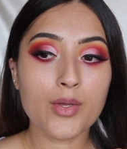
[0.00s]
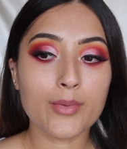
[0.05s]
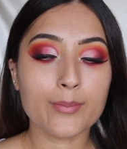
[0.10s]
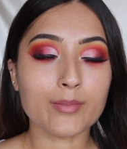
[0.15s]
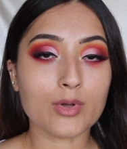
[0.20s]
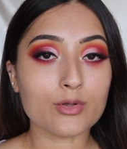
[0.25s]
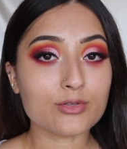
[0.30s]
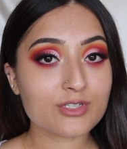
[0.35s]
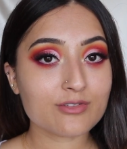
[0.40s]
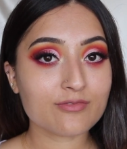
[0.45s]

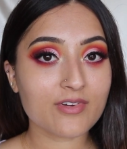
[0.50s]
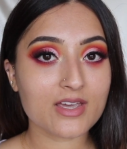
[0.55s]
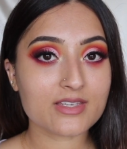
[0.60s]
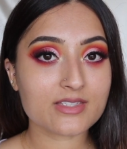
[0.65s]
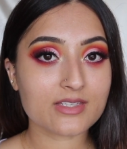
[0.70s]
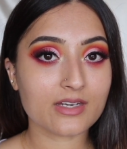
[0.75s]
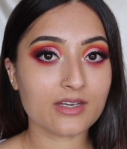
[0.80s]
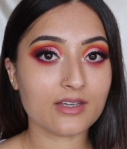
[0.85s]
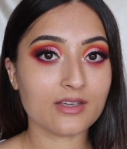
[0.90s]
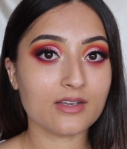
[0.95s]

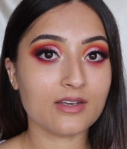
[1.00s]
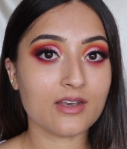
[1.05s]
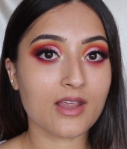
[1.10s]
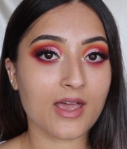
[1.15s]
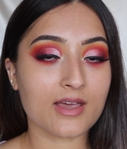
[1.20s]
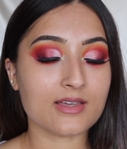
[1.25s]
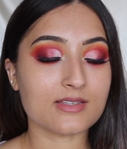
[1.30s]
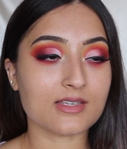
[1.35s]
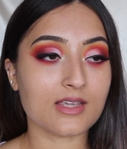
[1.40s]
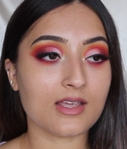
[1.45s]
multifaceted,
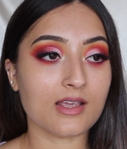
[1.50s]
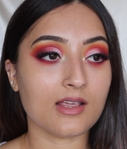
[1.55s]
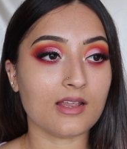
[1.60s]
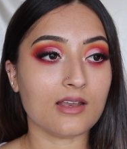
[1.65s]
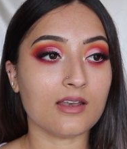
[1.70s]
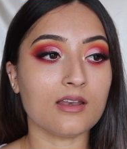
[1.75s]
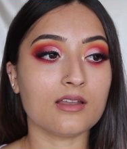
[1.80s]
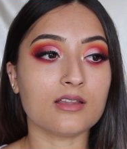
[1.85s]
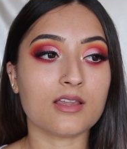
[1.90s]
as in